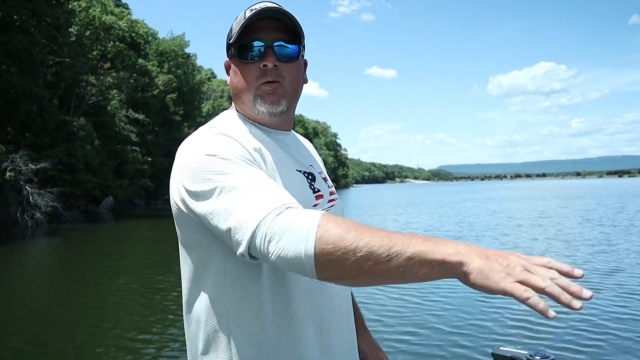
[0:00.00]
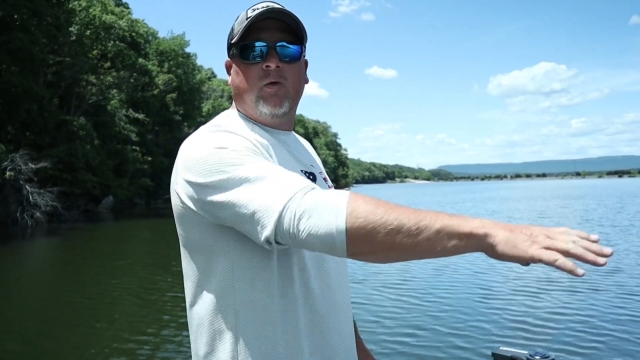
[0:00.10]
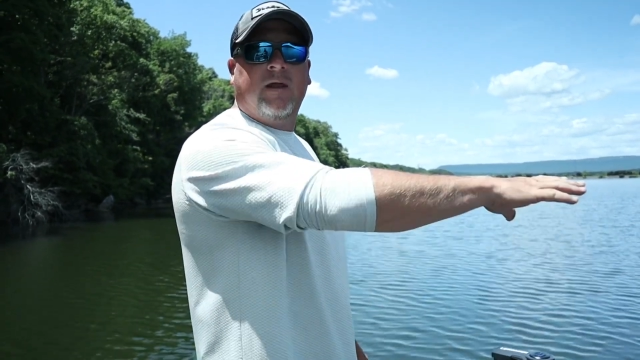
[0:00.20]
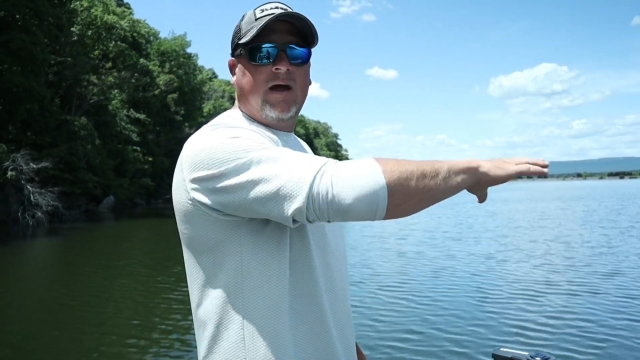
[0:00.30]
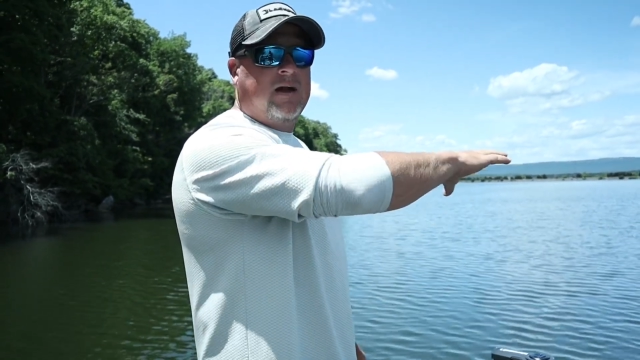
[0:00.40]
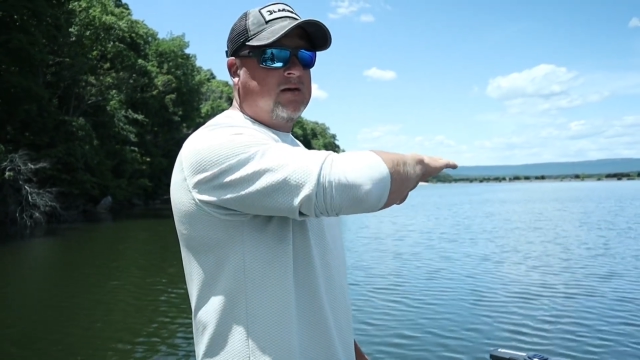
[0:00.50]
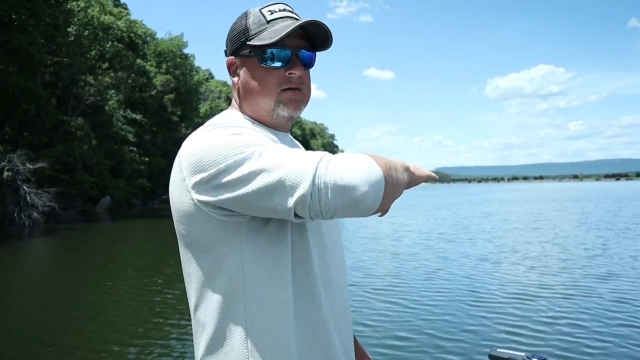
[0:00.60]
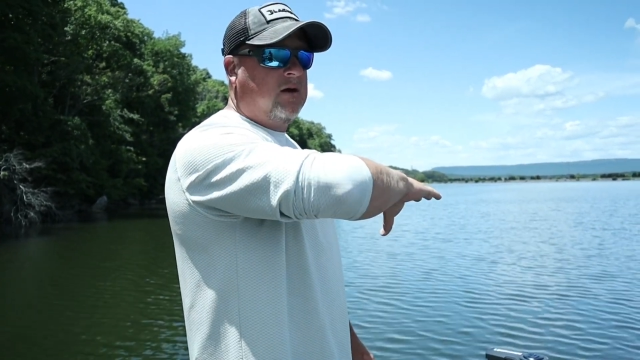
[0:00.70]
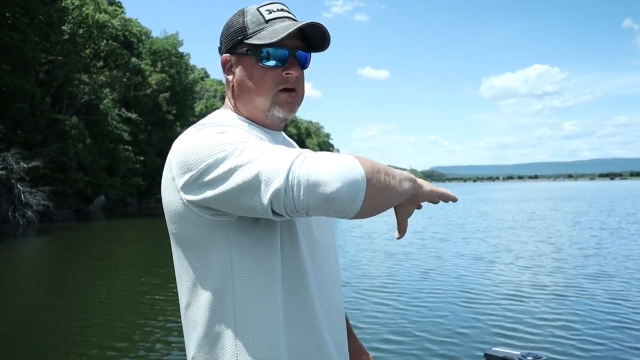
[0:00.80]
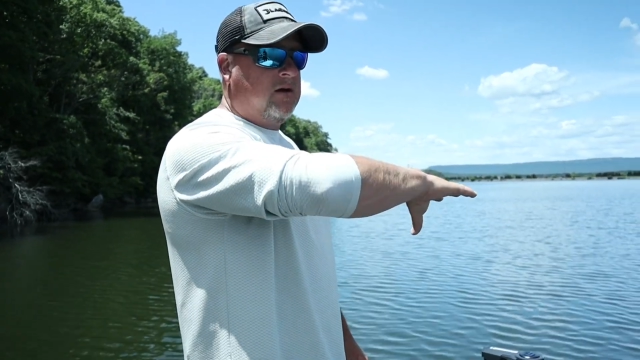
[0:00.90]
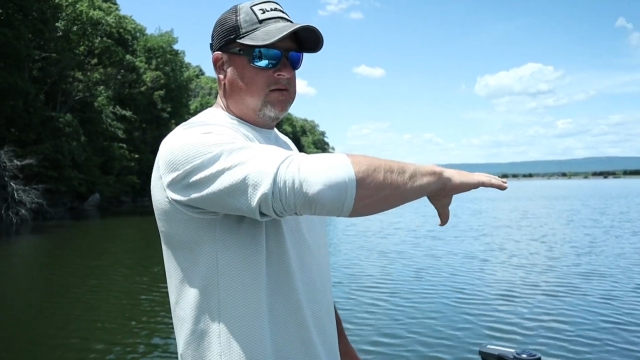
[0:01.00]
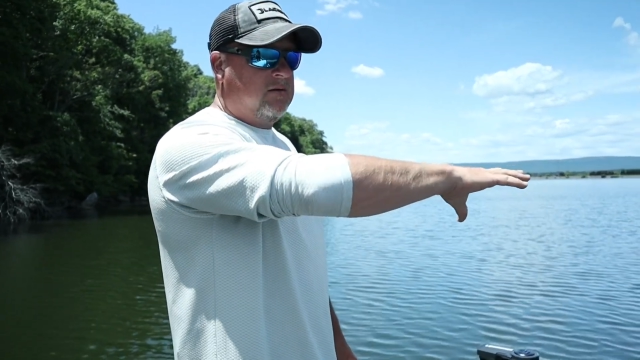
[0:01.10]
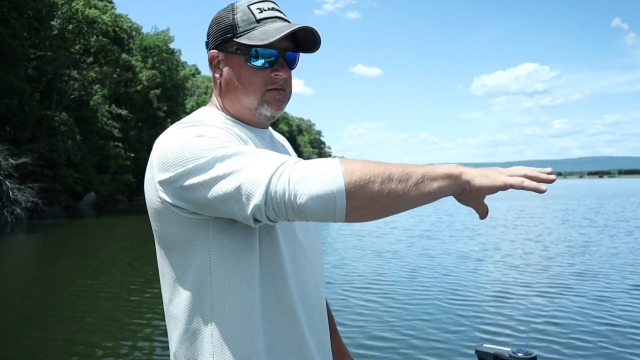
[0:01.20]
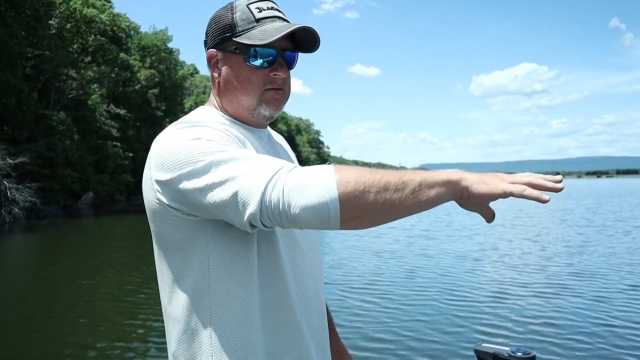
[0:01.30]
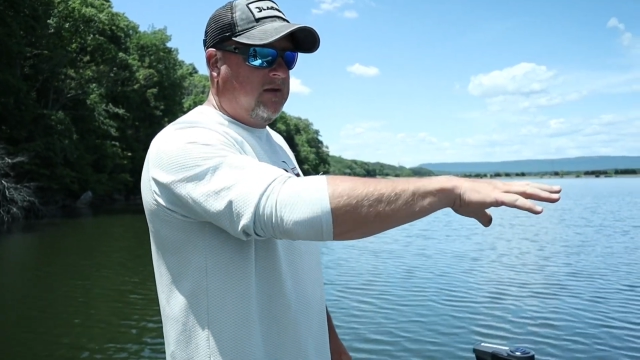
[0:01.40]
where
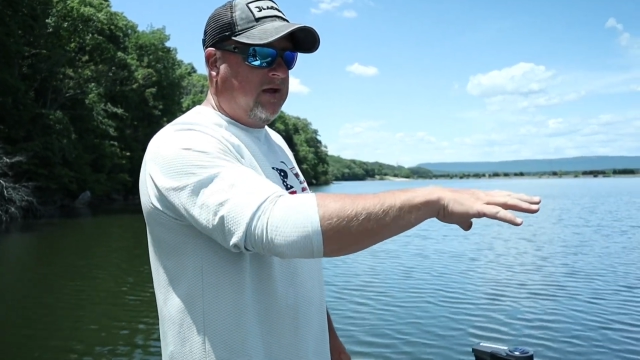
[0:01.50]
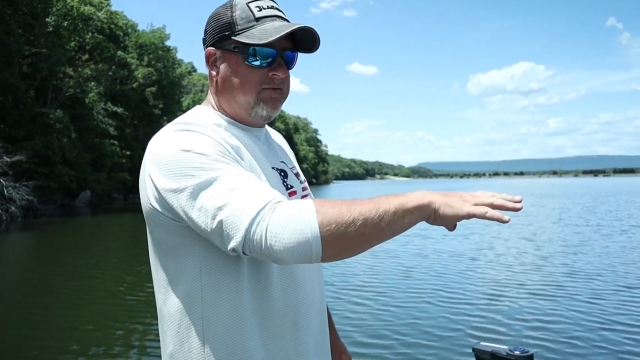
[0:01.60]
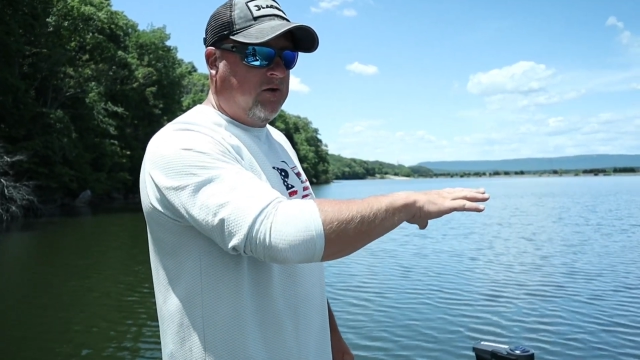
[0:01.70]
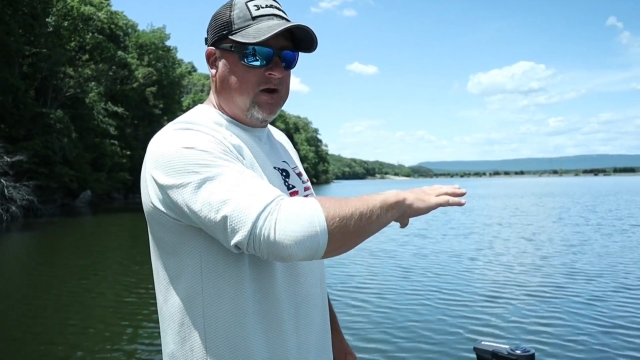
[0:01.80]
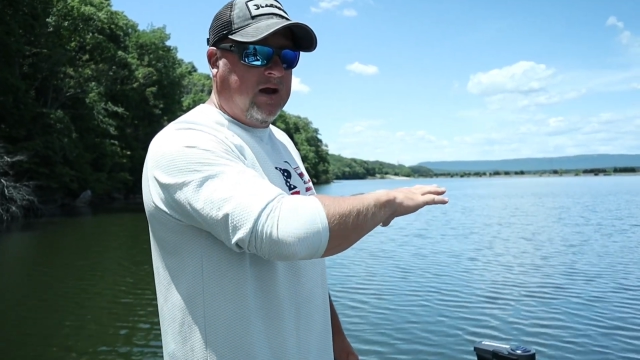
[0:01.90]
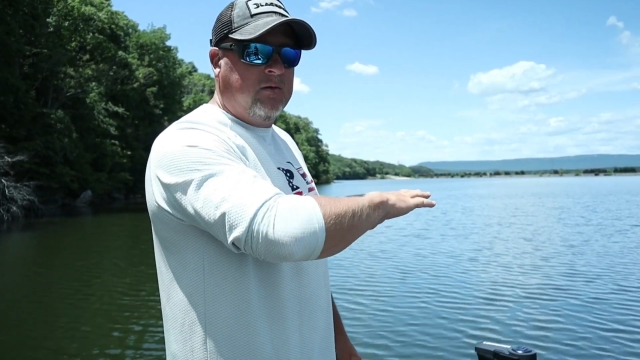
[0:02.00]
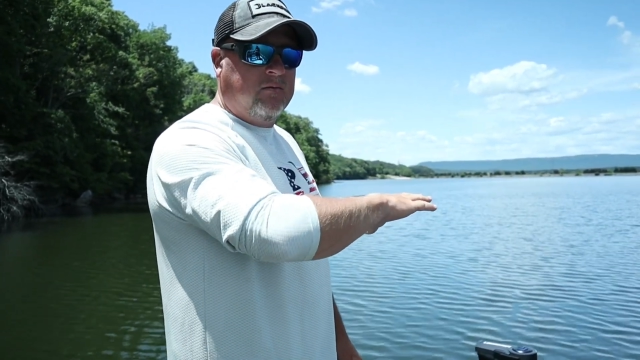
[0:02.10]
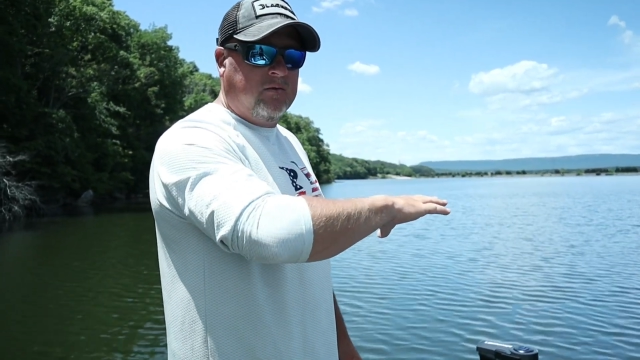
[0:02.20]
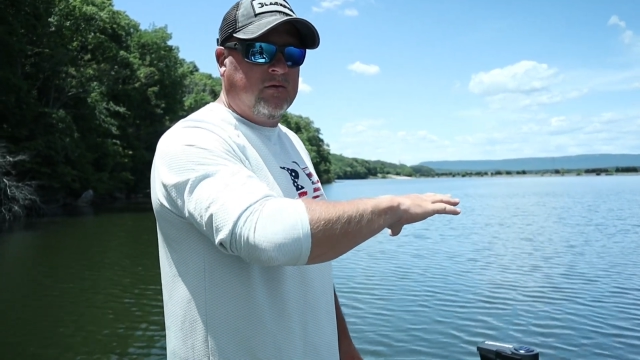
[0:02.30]
that front end,